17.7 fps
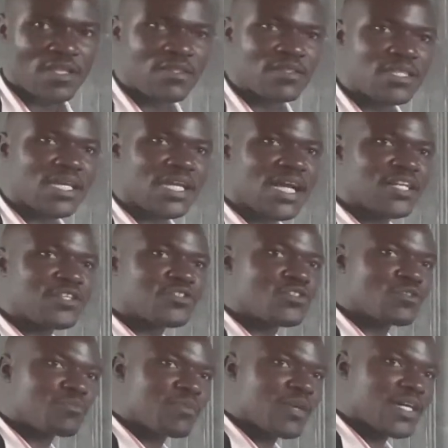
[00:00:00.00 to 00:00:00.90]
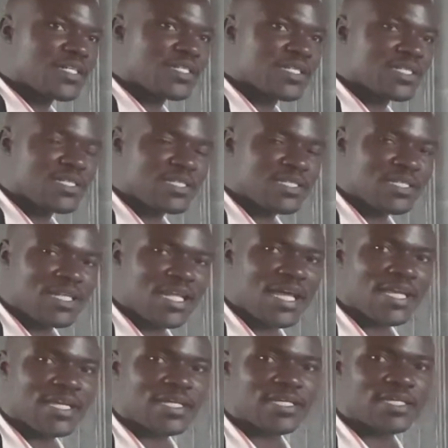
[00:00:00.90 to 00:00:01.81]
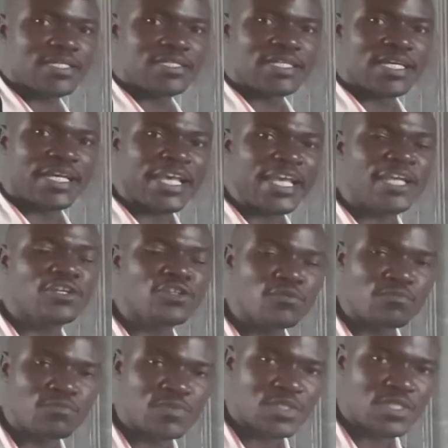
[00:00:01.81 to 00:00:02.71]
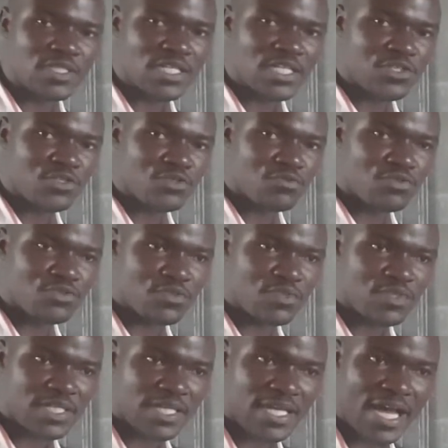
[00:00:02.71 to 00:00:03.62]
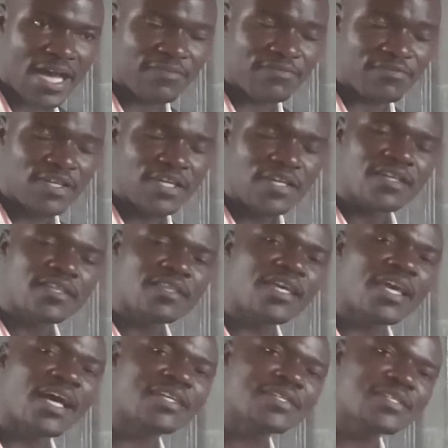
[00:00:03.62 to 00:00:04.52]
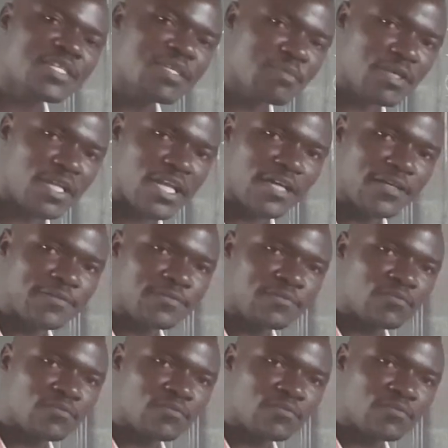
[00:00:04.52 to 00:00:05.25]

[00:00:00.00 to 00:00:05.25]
The cultural practices like the kingdoms, the institutions they are similar.